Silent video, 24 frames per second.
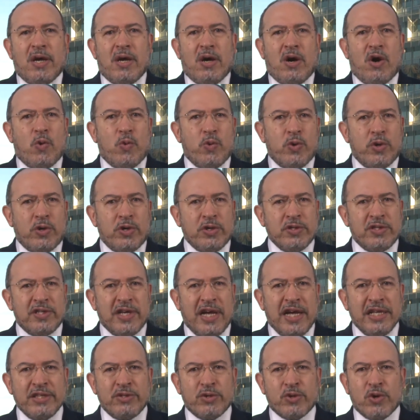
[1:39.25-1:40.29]
A world
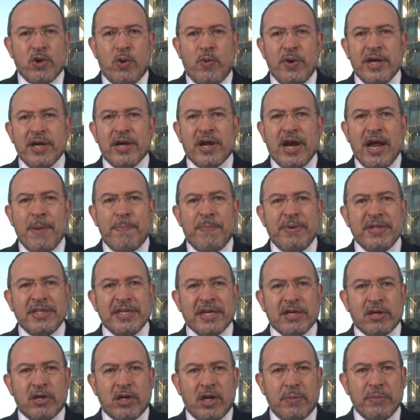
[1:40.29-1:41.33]
undergoing rapid
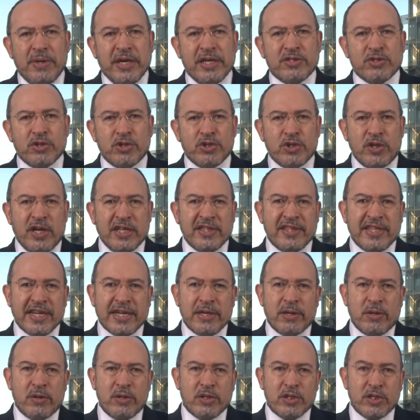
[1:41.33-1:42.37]
economic, social, and
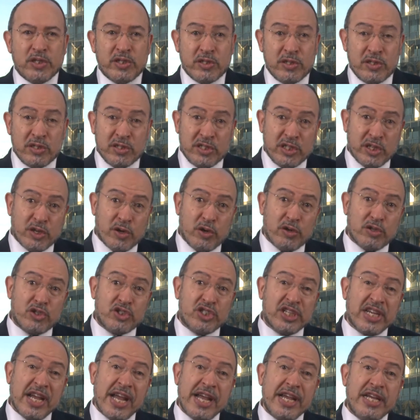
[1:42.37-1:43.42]
technological
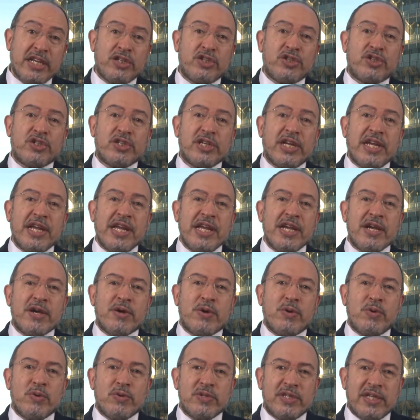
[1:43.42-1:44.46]
change,
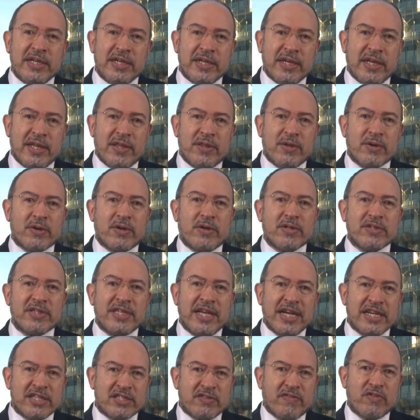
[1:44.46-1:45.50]
including in the
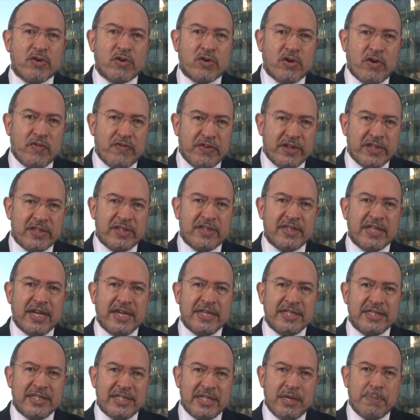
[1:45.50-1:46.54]
context of the
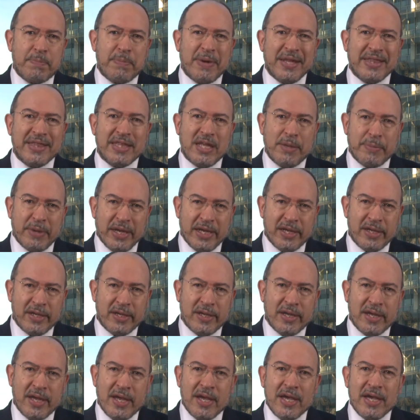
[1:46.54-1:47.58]
COVID-19 pandemic,
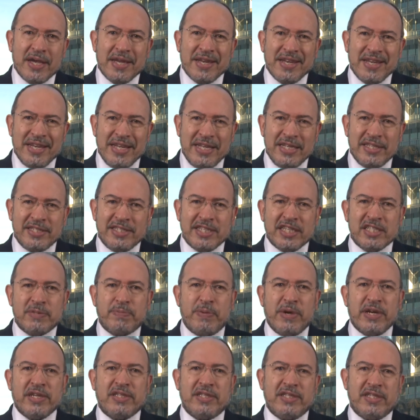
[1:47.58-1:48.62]
needs
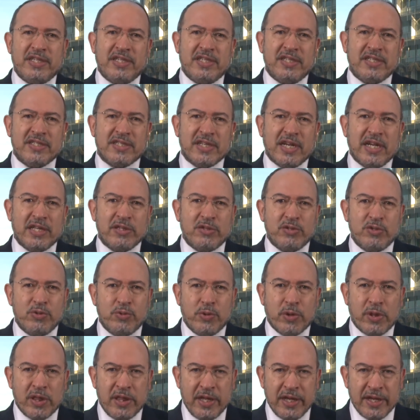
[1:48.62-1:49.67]
expertise and new
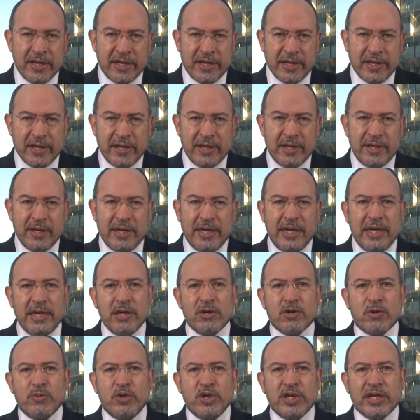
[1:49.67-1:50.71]
thinking in
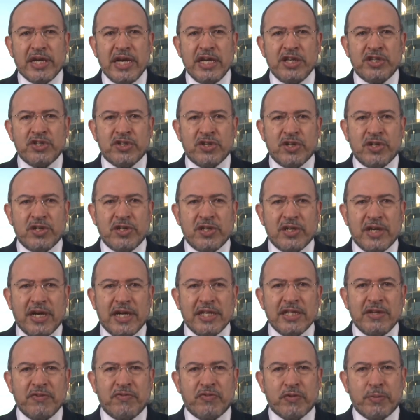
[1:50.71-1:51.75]
communication
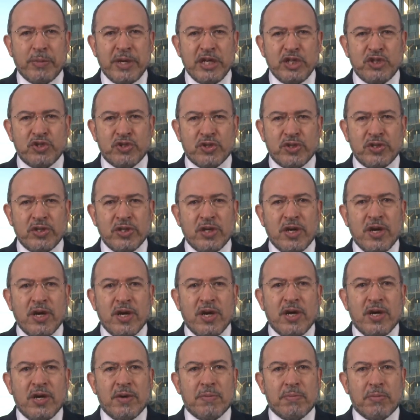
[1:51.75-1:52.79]
and information
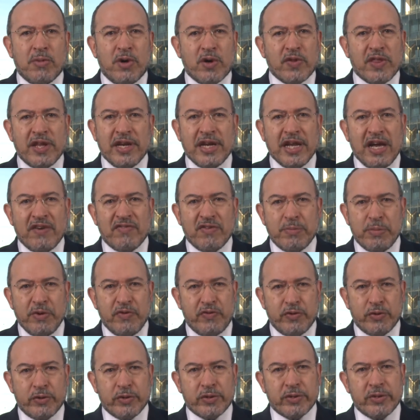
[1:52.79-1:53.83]
more than ever
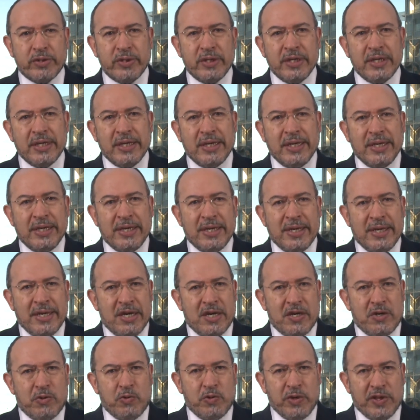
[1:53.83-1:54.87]
before.
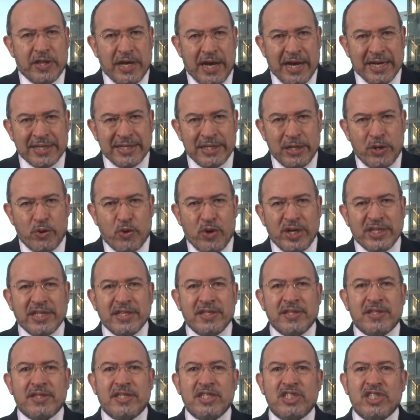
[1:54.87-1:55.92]
With
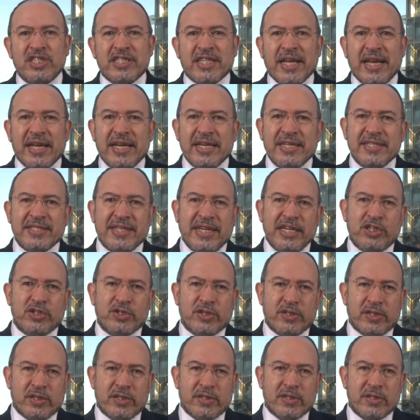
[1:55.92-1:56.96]
accelerated
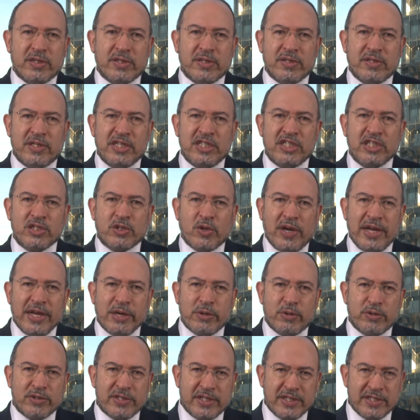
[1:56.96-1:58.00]
digitalization, digital
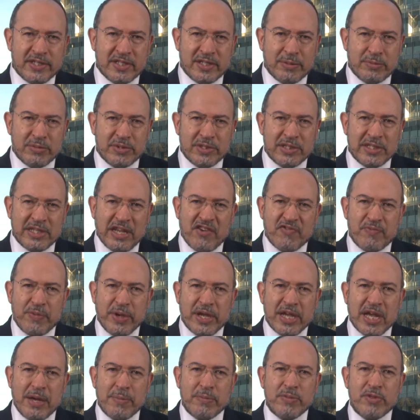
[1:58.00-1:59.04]
ecosystems have
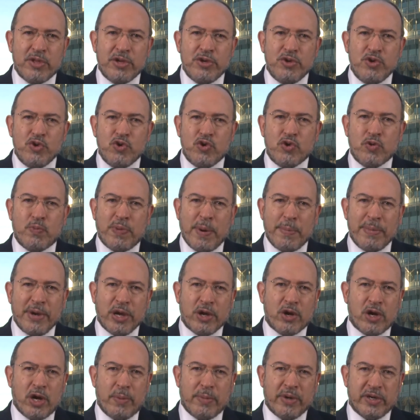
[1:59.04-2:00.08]
become the new
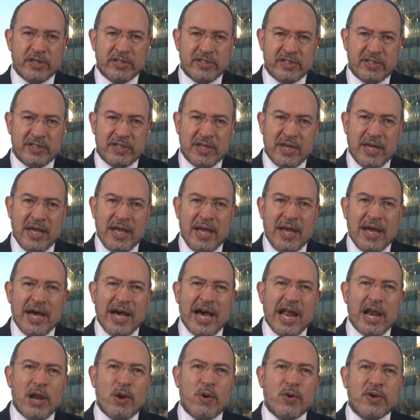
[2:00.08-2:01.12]
public commons,
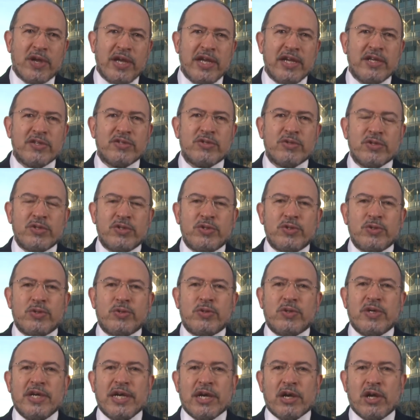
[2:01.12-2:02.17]
unlocking
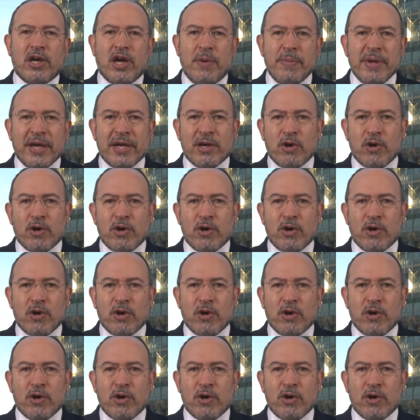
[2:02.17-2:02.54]
socio-economic